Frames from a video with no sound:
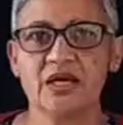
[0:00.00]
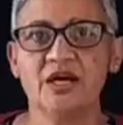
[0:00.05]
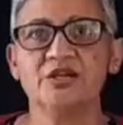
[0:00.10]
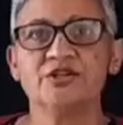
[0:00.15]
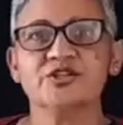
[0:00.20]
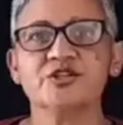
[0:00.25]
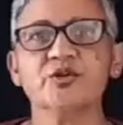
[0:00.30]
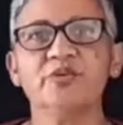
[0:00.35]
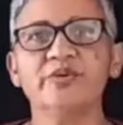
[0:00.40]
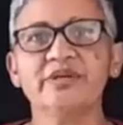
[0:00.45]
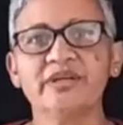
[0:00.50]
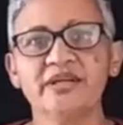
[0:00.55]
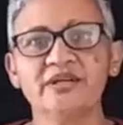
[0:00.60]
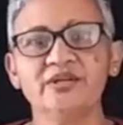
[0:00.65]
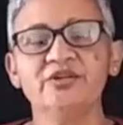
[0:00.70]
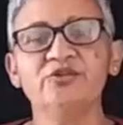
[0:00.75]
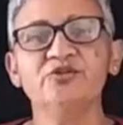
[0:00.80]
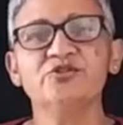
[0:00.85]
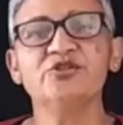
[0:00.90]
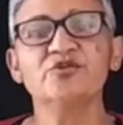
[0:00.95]
So we can
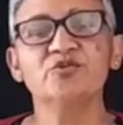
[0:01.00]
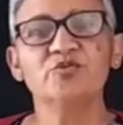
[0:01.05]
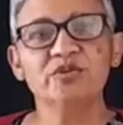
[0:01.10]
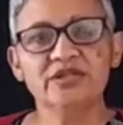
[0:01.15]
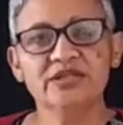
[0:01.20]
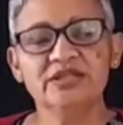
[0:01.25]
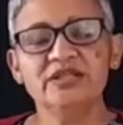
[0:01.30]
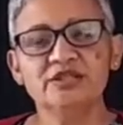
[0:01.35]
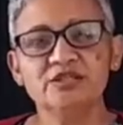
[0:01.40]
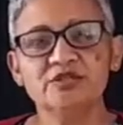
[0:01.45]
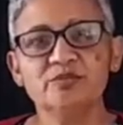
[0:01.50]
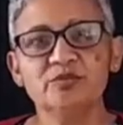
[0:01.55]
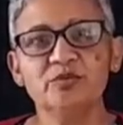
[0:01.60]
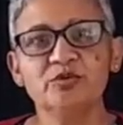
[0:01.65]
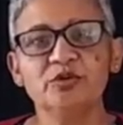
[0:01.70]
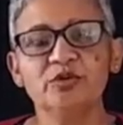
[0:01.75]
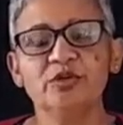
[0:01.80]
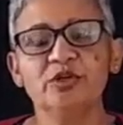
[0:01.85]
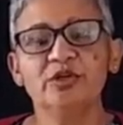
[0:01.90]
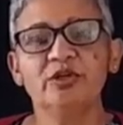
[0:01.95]
use the wordless book
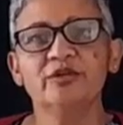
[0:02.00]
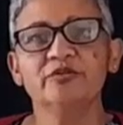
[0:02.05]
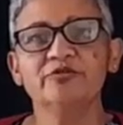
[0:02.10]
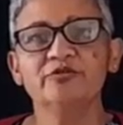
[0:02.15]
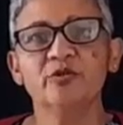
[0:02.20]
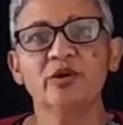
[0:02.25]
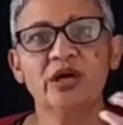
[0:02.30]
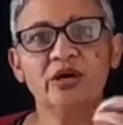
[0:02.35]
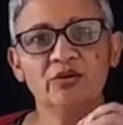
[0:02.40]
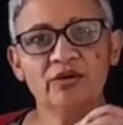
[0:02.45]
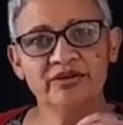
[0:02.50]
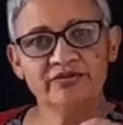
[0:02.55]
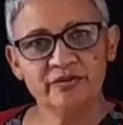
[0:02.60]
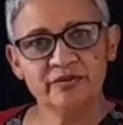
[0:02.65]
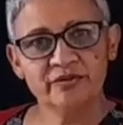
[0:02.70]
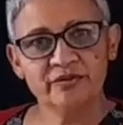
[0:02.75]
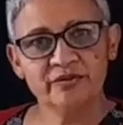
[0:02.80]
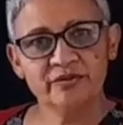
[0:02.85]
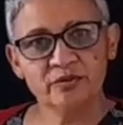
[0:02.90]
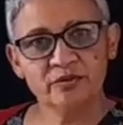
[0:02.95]
for our
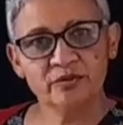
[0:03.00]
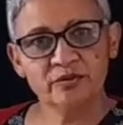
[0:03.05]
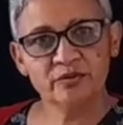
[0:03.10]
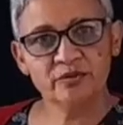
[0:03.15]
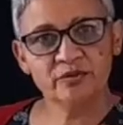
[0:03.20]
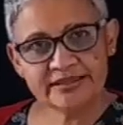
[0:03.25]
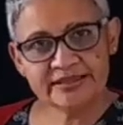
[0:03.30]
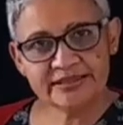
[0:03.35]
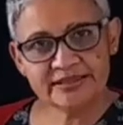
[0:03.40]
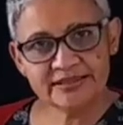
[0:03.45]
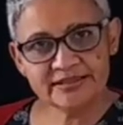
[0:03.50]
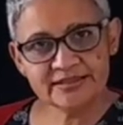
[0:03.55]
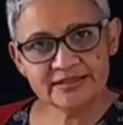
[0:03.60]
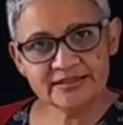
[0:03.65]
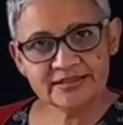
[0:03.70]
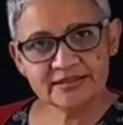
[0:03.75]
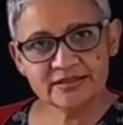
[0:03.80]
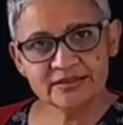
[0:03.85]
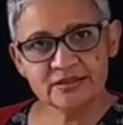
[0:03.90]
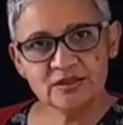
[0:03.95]
level 1
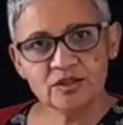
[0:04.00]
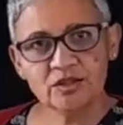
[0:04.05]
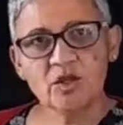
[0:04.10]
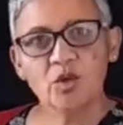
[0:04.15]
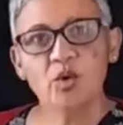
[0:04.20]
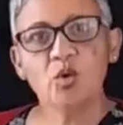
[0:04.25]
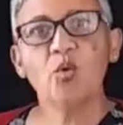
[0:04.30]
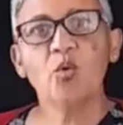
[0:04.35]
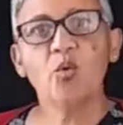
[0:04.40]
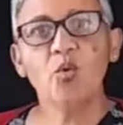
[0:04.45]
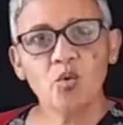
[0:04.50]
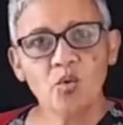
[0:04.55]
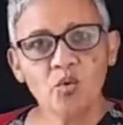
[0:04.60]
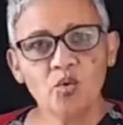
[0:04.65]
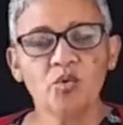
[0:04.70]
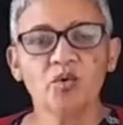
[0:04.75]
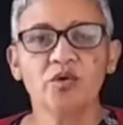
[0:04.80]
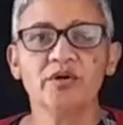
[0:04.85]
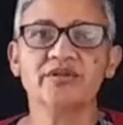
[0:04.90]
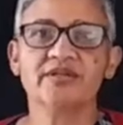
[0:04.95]
readers
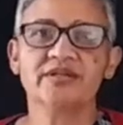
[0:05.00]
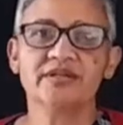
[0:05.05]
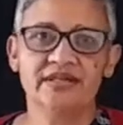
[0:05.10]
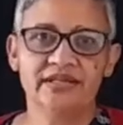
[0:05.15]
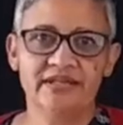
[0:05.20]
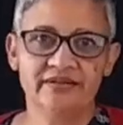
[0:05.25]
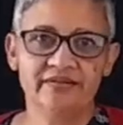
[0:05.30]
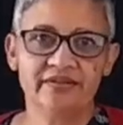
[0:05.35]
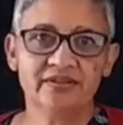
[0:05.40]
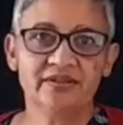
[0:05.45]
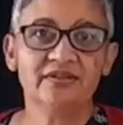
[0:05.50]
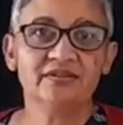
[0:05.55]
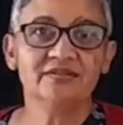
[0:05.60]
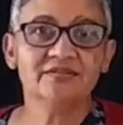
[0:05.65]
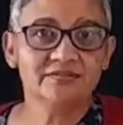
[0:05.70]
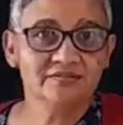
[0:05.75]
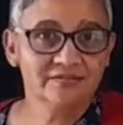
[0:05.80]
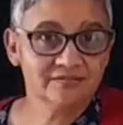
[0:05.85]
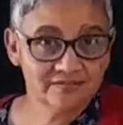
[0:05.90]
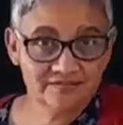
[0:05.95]
or the
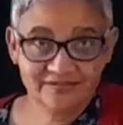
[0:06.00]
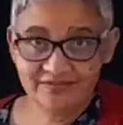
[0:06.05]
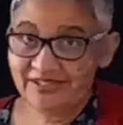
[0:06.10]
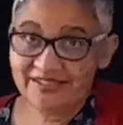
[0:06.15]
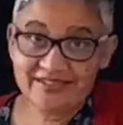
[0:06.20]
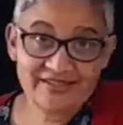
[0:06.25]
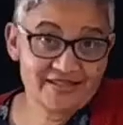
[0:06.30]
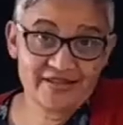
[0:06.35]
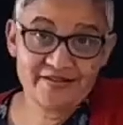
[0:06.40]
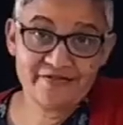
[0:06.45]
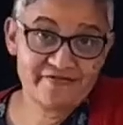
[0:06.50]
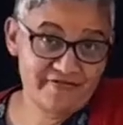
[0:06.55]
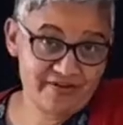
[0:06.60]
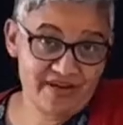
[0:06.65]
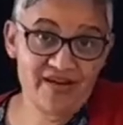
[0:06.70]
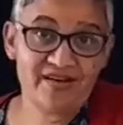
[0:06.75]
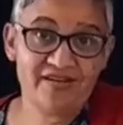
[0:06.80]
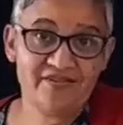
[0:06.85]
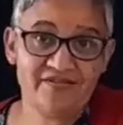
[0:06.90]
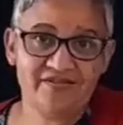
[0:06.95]
level, let's say
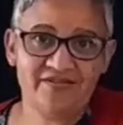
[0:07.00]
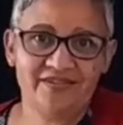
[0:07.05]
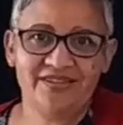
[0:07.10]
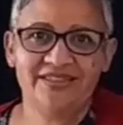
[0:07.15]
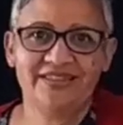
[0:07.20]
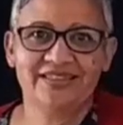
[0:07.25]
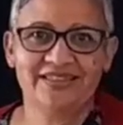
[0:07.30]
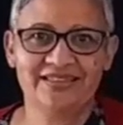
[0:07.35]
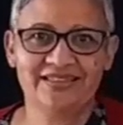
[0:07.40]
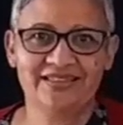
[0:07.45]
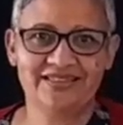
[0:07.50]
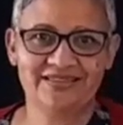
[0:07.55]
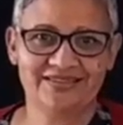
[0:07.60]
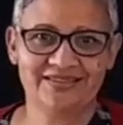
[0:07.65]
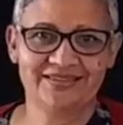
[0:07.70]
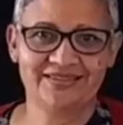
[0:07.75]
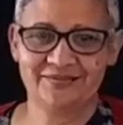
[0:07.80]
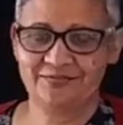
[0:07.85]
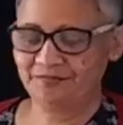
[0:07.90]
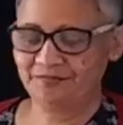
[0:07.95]
5 readers.